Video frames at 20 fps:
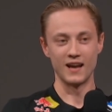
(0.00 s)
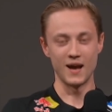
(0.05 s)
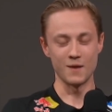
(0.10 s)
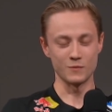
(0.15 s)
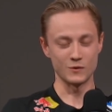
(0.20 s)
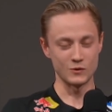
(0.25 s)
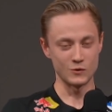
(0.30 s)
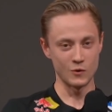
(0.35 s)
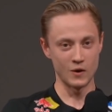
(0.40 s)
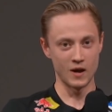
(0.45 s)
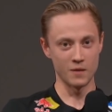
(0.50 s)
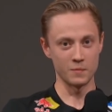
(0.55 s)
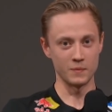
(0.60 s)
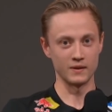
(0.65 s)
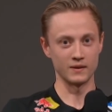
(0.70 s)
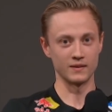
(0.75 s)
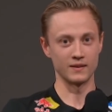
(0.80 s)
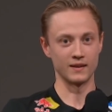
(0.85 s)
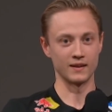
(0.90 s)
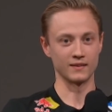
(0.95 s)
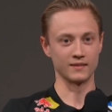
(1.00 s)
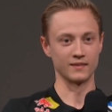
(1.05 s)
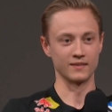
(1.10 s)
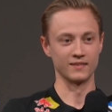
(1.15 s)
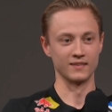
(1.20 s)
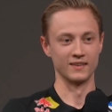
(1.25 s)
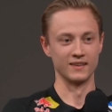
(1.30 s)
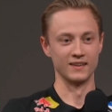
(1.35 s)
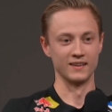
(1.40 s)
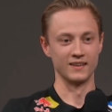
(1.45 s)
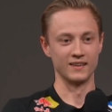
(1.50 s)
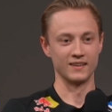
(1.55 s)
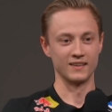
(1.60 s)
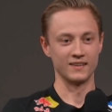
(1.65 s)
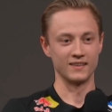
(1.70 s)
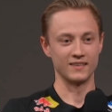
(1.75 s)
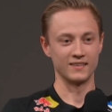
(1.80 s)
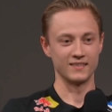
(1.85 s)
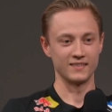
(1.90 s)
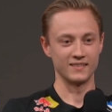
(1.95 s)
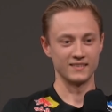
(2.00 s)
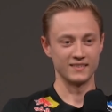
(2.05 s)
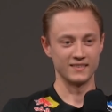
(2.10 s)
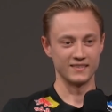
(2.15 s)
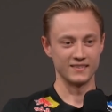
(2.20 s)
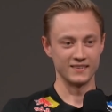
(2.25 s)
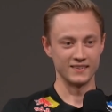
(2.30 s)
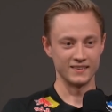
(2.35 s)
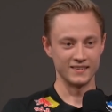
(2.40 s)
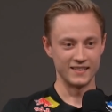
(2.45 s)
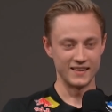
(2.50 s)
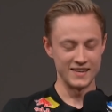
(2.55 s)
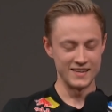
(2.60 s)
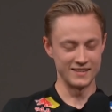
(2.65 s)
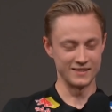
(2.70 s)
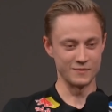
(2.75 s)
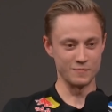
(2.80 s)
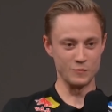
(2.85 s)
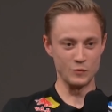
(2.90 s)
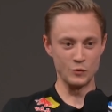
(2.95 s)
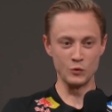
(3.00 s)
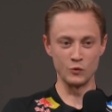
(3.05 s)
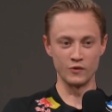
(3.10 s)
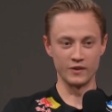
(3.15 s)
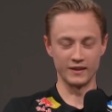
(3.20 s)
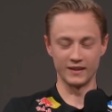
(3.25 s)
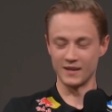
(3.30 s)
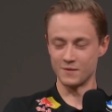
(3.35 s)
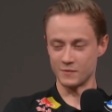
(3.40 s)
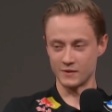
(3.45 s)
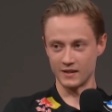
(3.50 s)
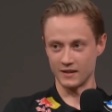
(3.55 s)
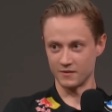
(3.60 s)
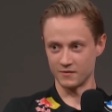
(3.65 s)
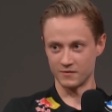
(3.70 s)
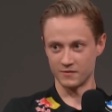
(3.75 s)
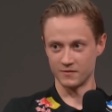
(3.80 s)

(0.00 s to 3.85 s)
I'm so happy that he's proving himself.